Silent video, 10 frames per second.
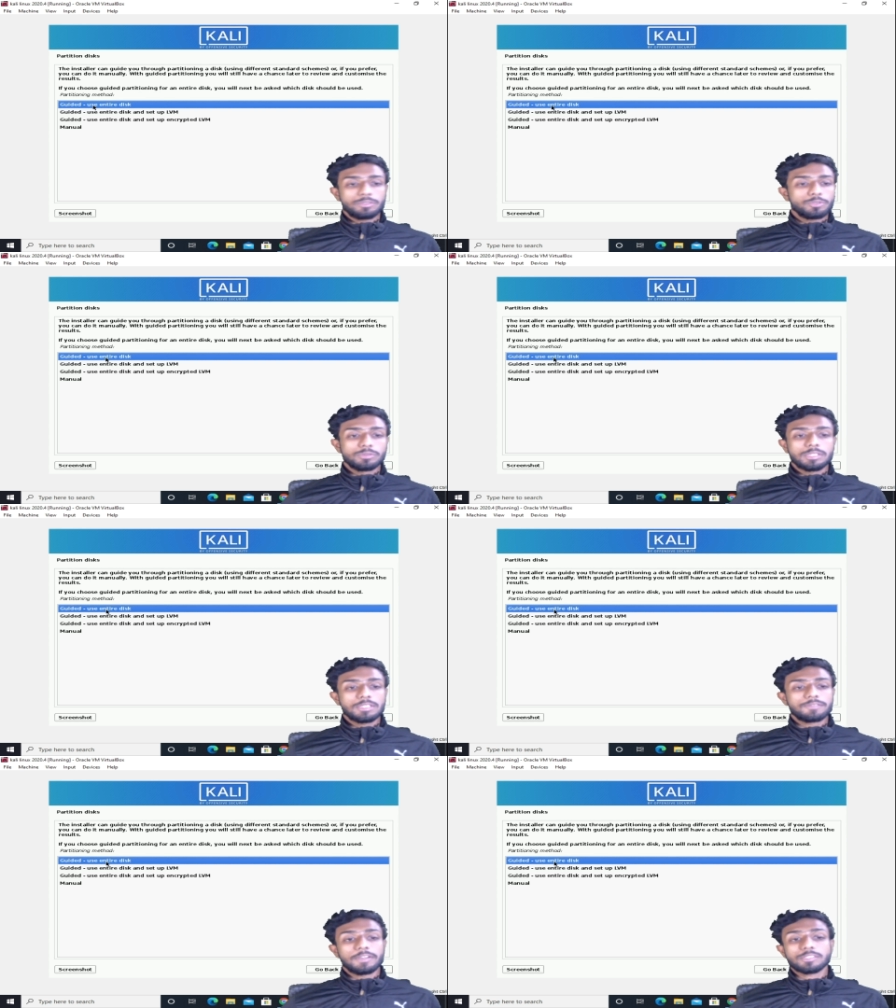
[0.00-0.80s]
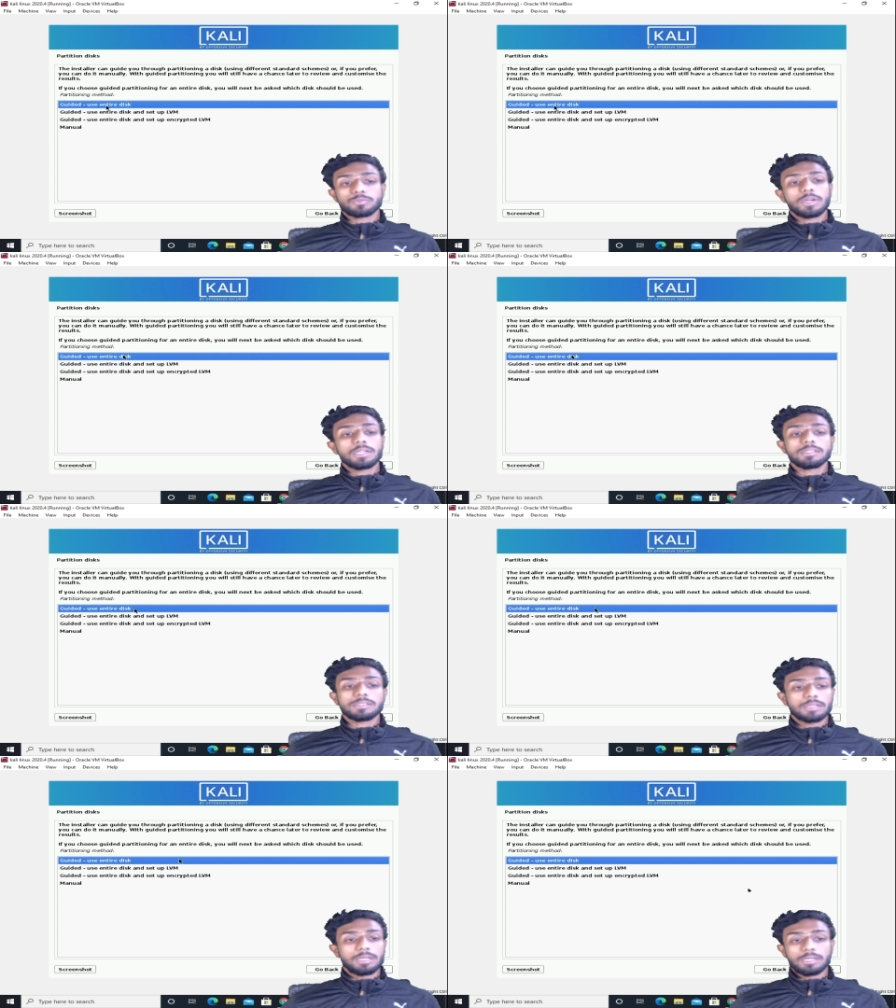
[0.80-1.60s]
choose this first
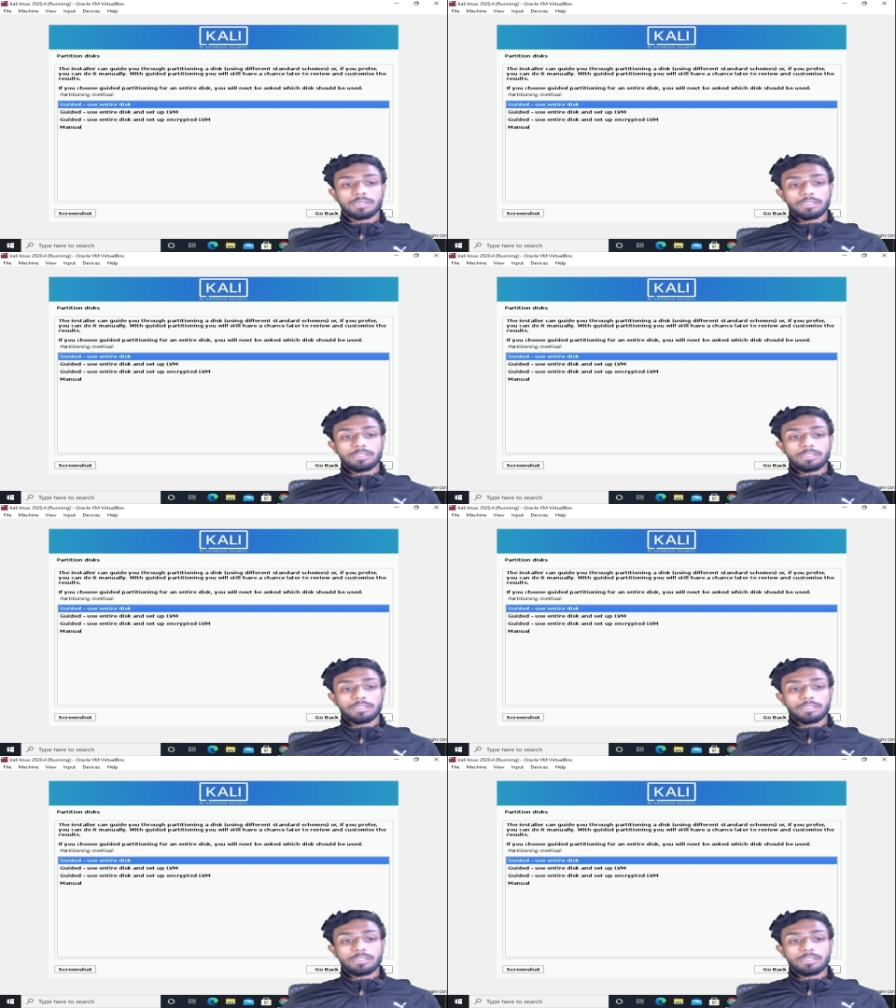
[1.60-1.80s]
one uh,